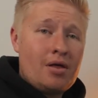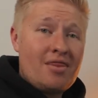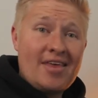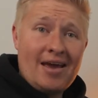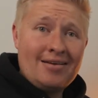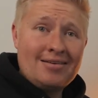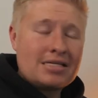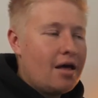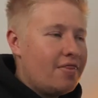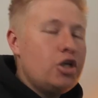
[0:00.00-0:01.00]
things
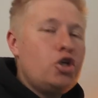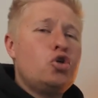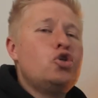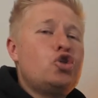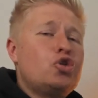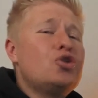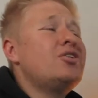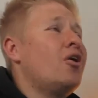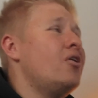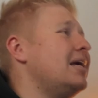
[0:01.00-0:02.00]
that you should
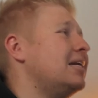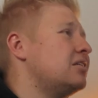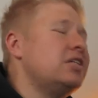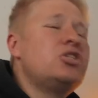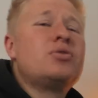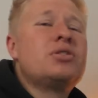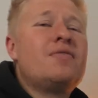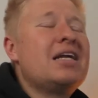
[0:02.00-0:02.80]
know in DaVinci Resolve.